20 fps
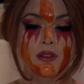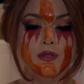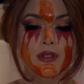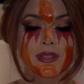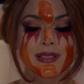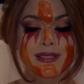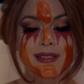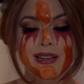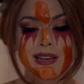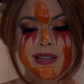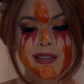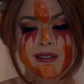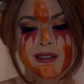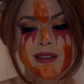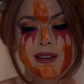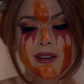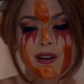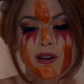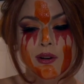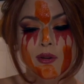You just need,
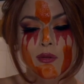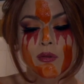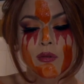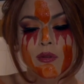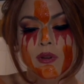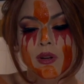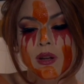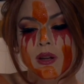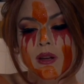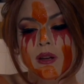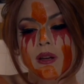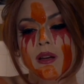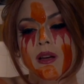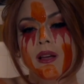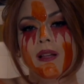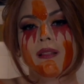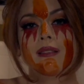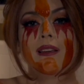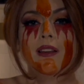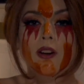you know,
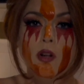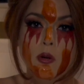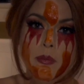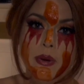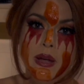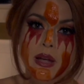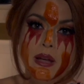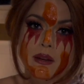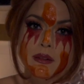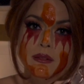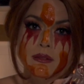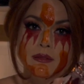a little bit.